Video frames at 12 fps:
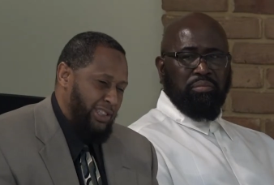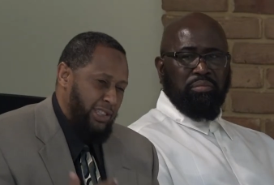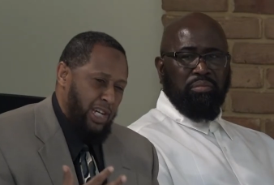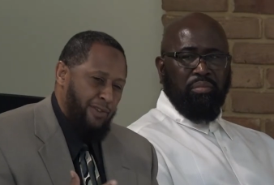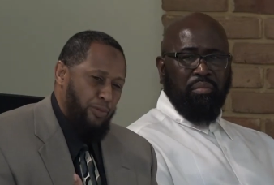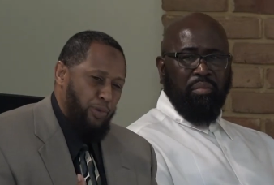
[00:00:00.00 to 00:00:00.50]
Speaker 1: just
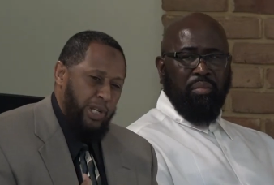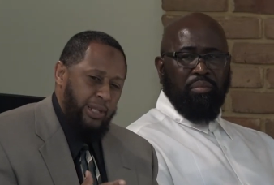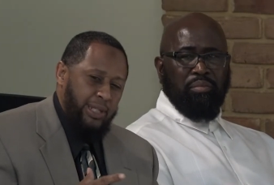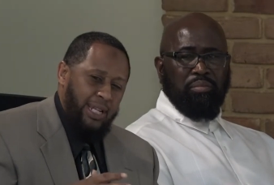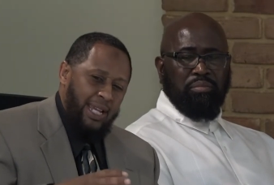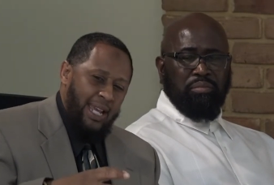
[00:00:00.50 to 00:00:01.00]
love it
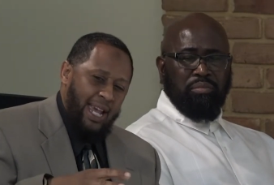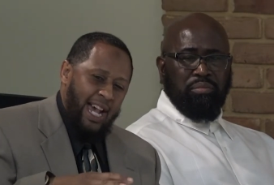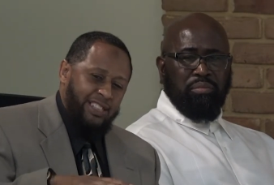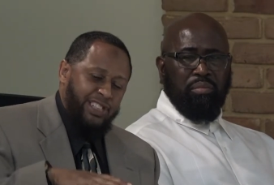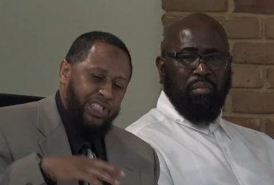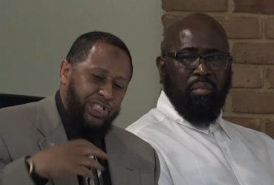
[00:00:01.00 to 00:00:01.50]
when
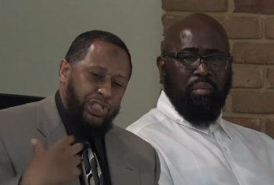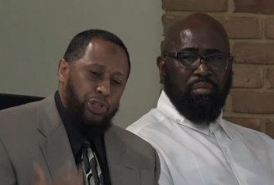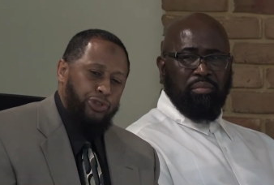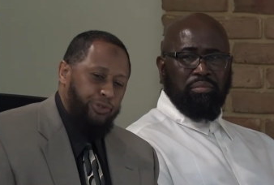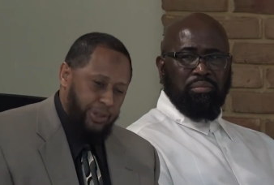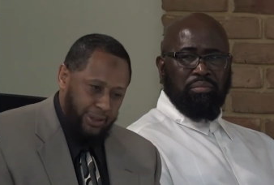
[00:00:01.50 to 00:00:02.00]
I see
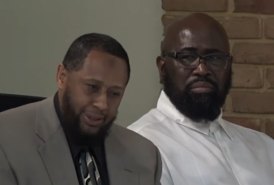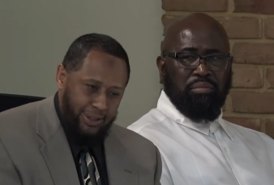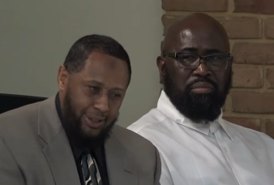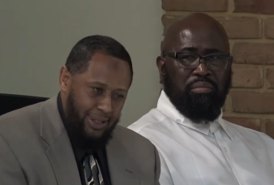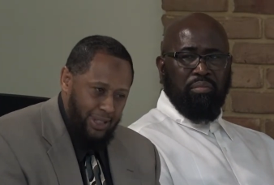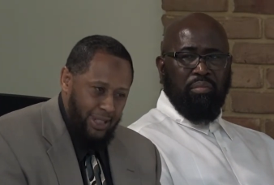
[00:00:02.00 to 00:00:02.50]
children
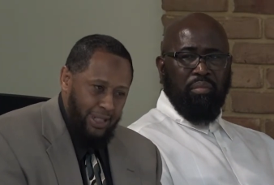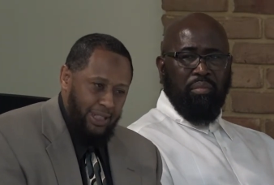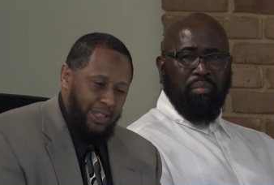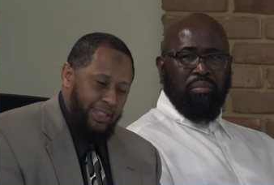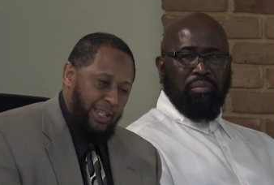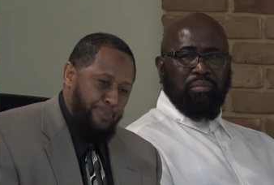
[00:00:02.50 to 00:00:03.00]

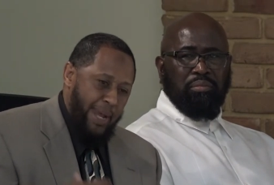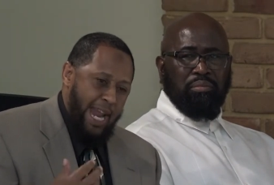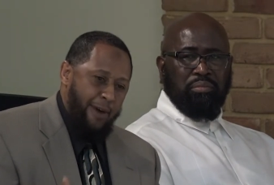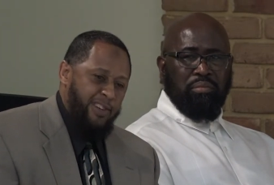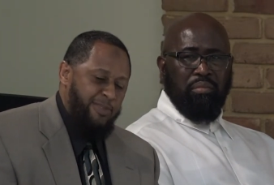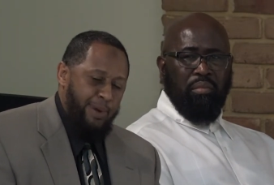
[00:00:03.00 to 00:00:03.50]
that
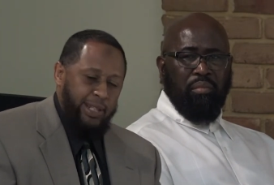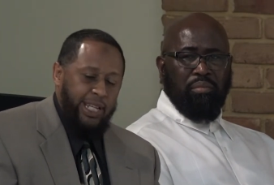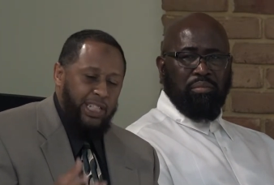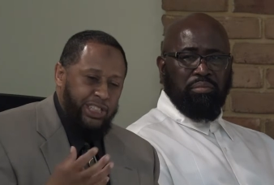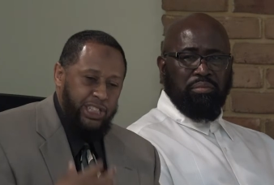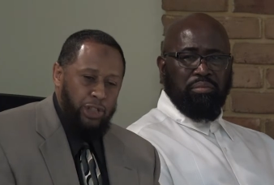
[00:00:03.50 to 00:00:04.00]
parents bring
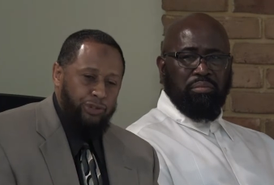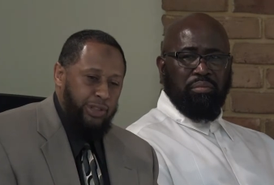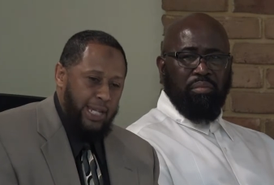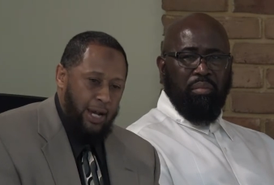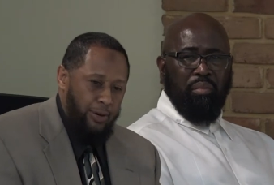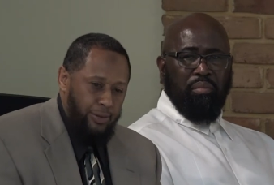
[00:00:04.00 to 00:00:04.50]
their
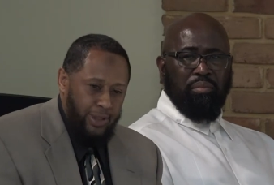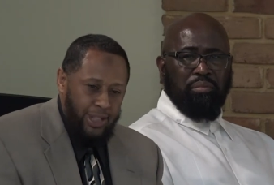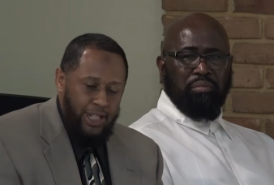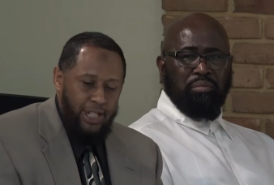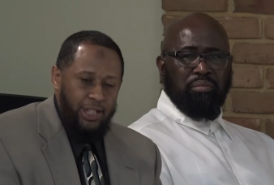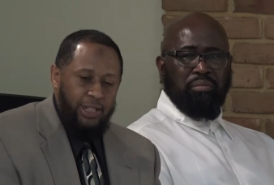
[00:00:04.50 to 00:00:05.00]
children out
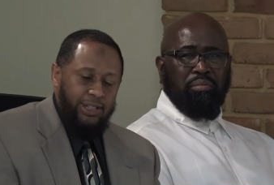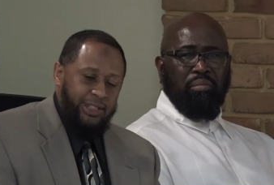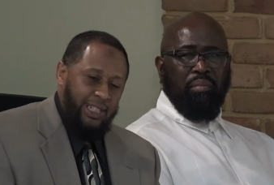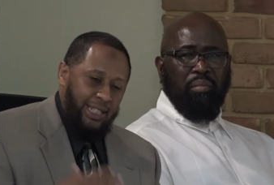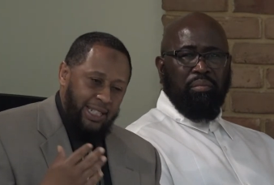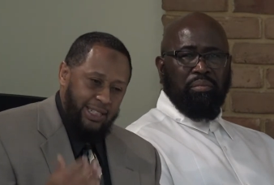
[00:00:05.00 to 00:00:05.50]

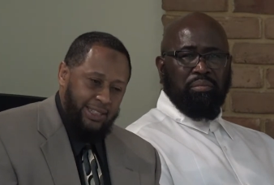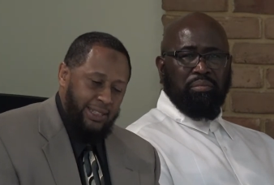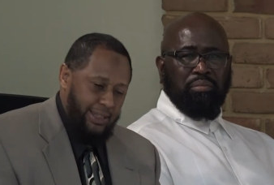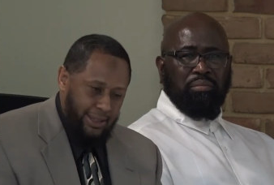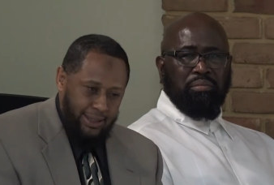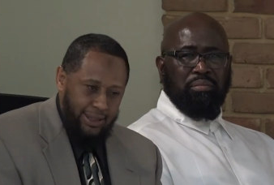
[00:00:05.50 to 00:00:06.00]
to
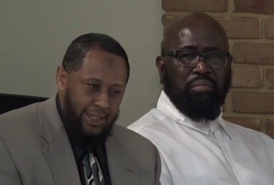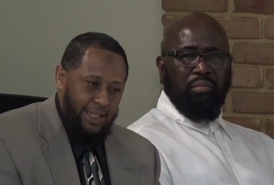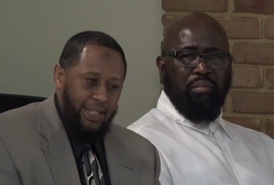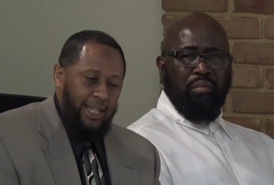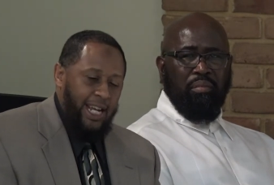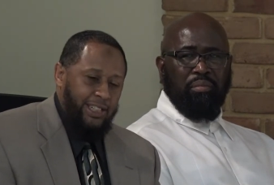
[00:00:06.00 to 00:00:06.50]
listen
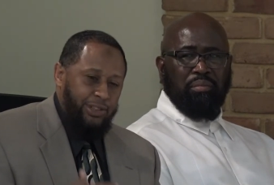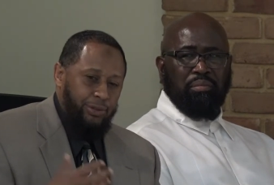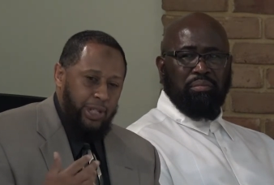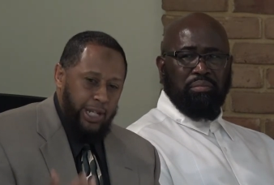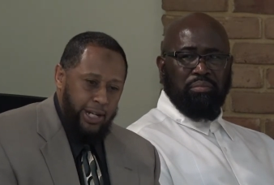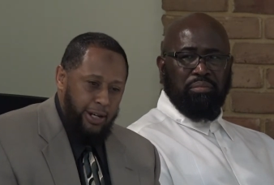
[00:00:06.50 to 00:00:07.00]
and to
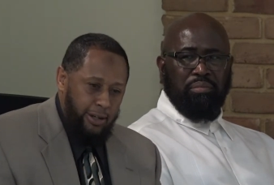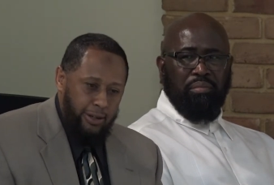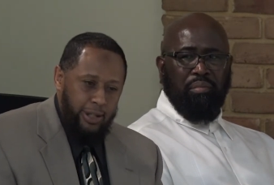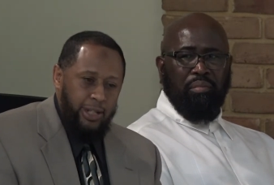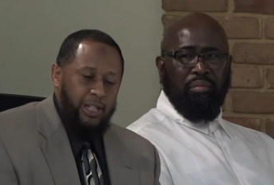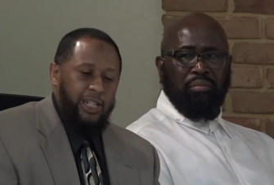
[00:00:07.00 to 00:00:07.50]
hear
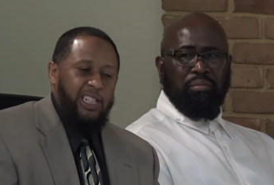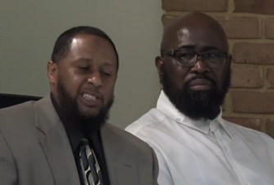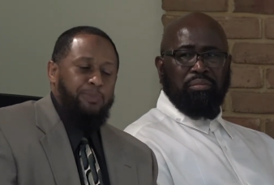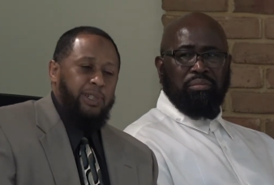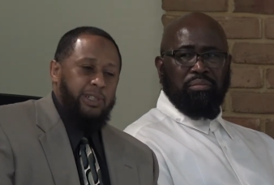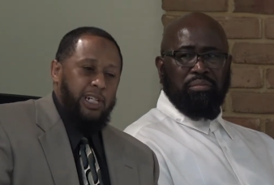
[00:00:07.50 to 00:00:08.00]
is
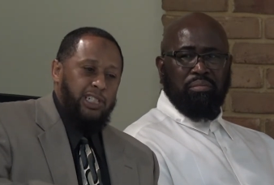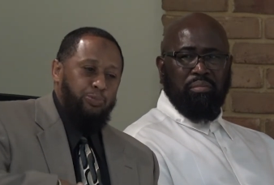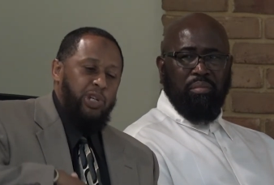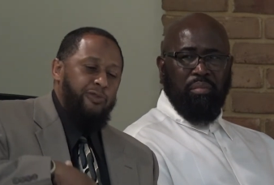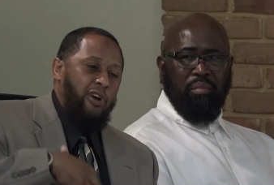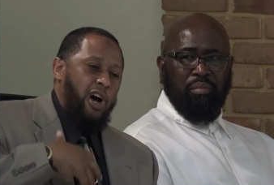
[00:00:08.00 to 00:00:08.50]

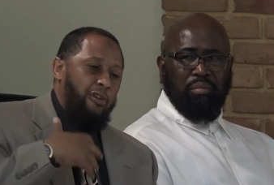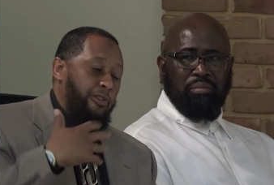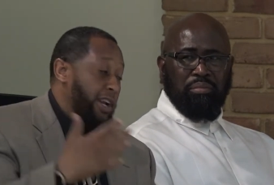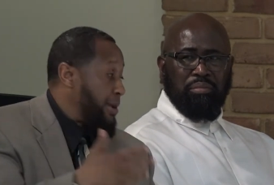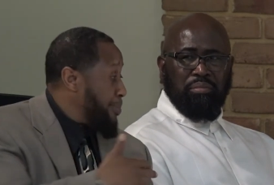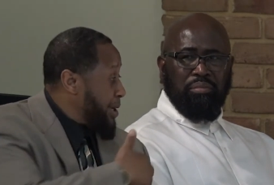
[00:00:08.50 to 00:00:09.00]
because we've
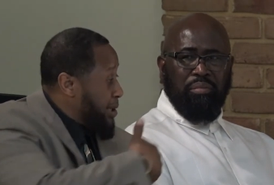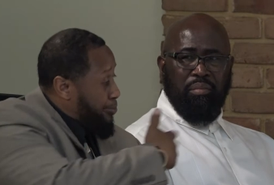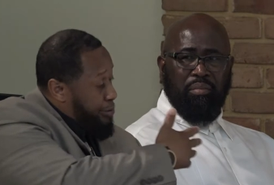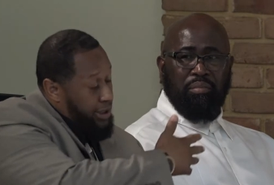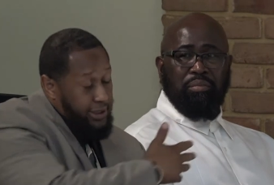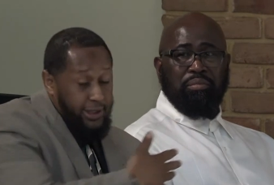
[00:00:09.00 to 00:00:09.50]
already been
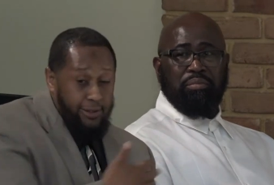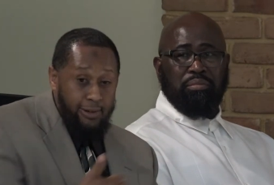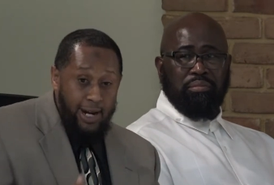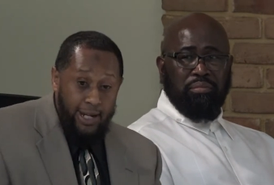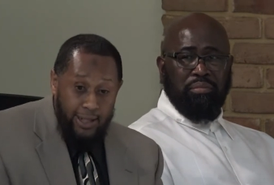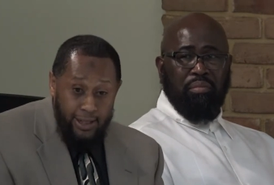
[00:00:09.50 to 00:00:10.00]
to prison,
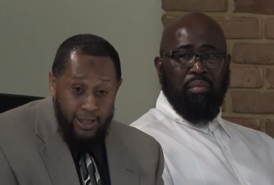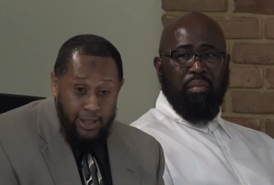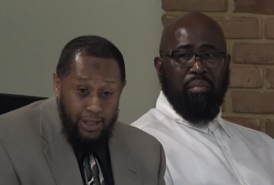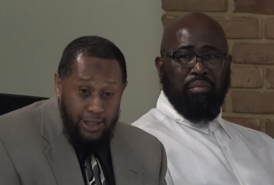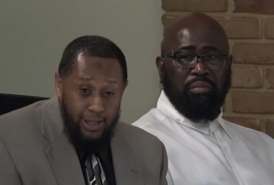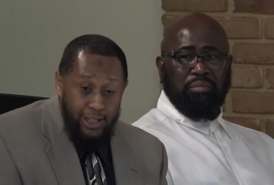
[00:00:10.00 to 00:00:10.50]
right?
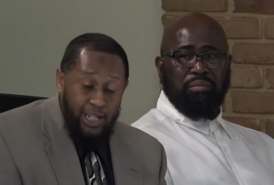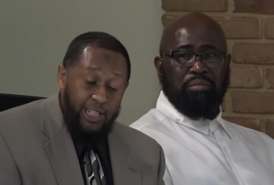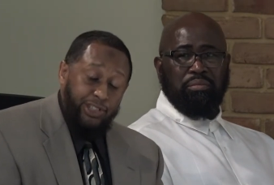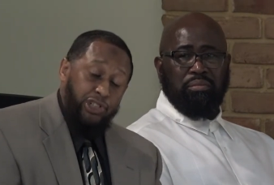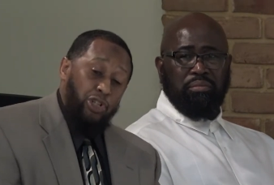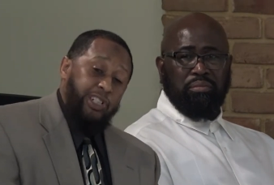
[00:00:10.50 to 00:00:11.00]

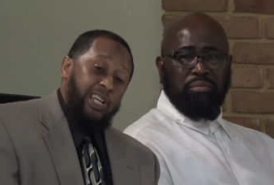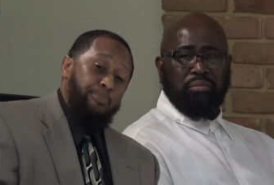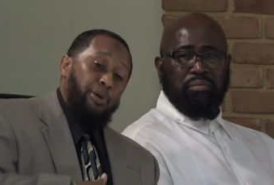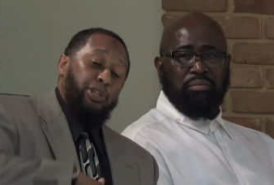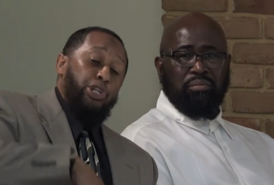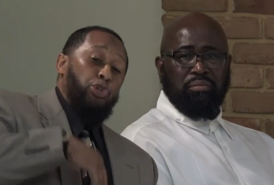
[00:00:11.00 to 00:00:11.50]
And so they're
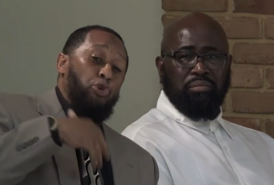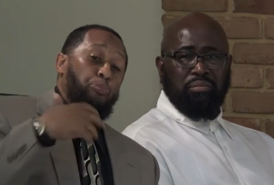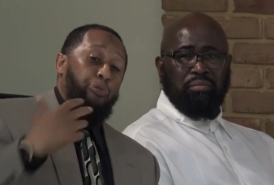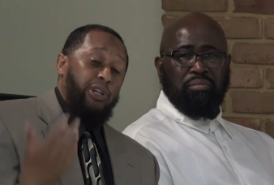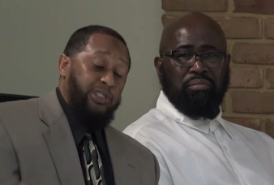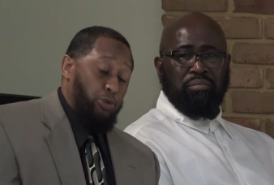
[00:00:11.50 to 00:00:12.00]
building
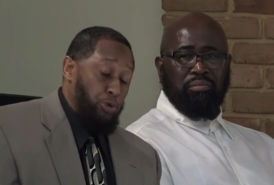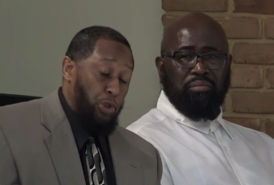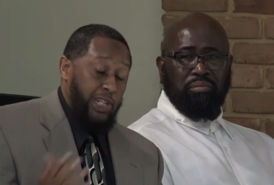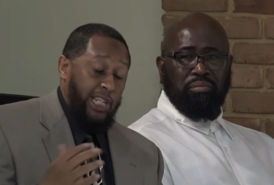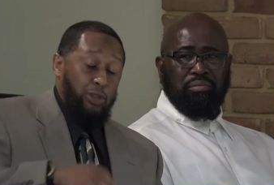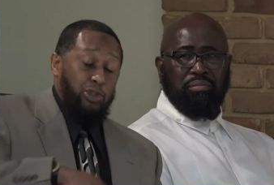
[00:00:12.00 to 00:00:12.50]
new prisons. Who do
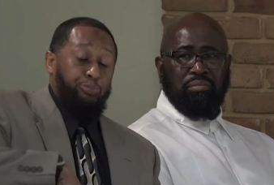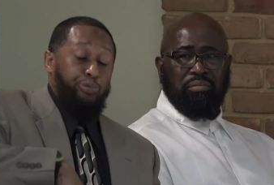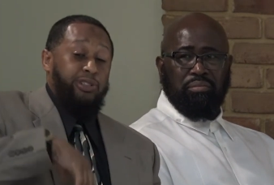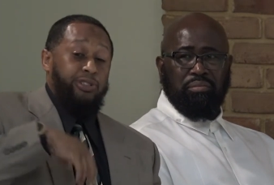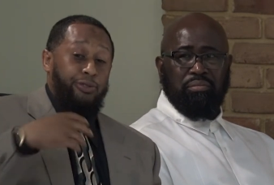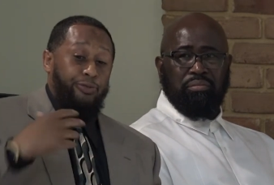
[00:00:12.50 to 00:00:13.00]
you think those
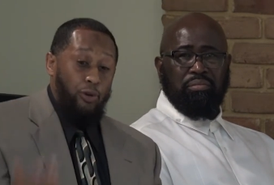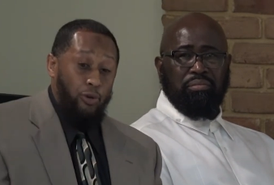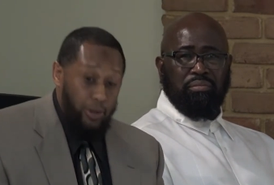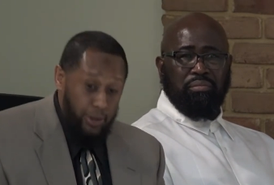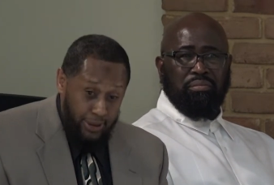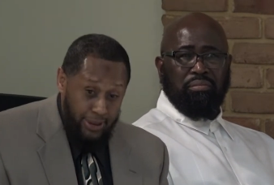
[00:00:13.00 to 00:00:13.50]
prisons are for?
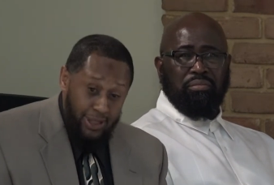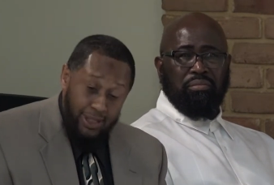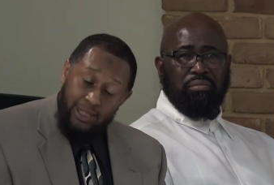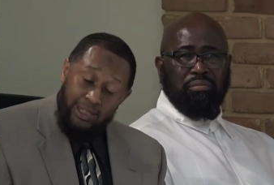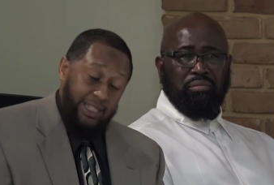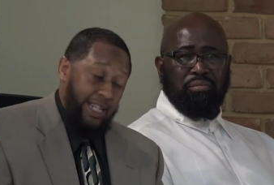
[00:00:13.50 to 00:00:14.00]

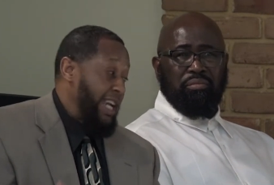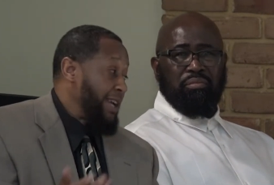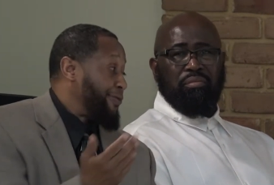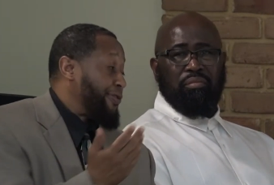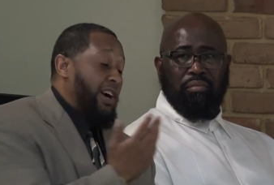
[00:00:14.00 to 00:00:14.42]
Mm-hmm. ain't